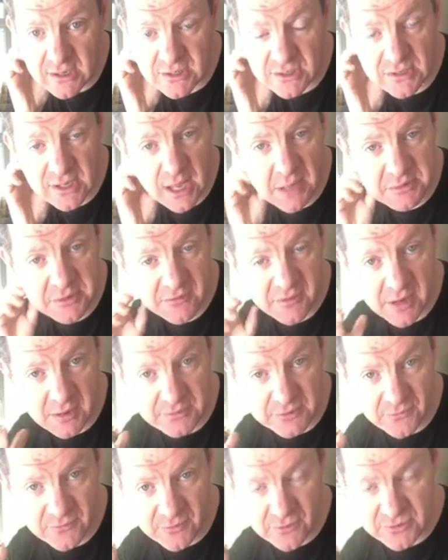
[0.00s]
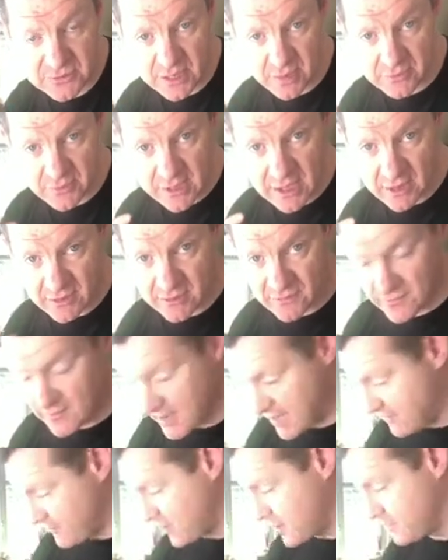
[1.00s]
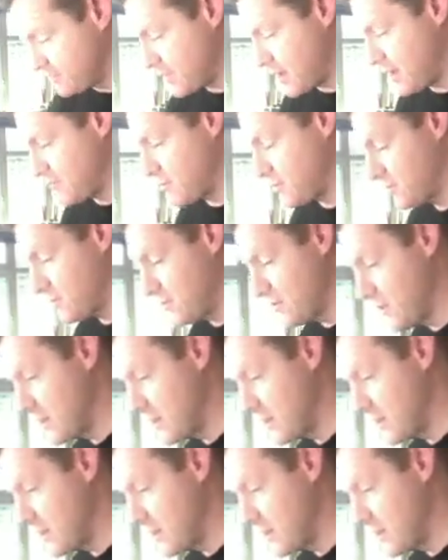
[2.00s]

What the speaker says: to help develop the fruit and bring out the flavour, I'm going to